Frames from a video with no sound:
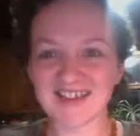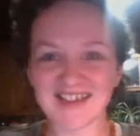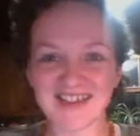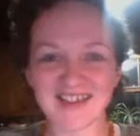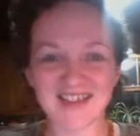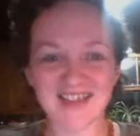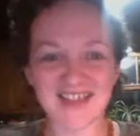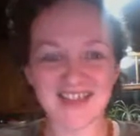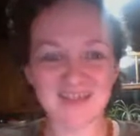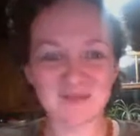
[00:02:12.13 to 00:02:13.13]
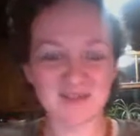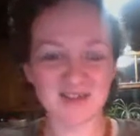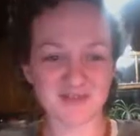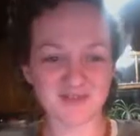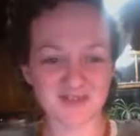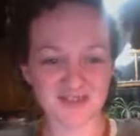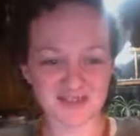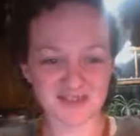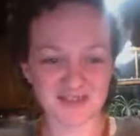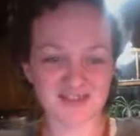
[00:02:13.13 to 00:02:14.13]
Yay, minute 1
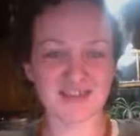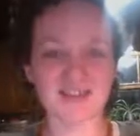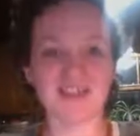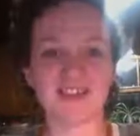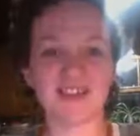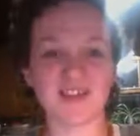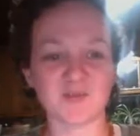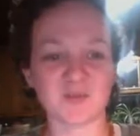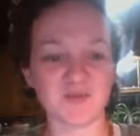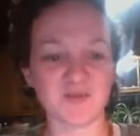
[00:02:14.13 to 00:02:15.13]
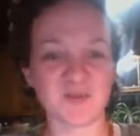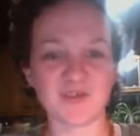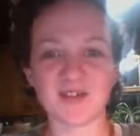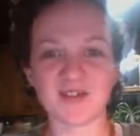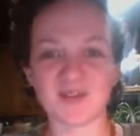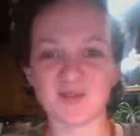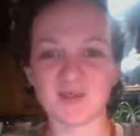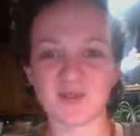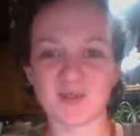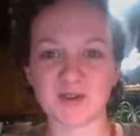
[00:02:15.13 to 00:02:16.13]
of my first live
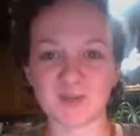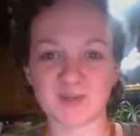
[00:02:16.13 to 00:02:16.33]
stream.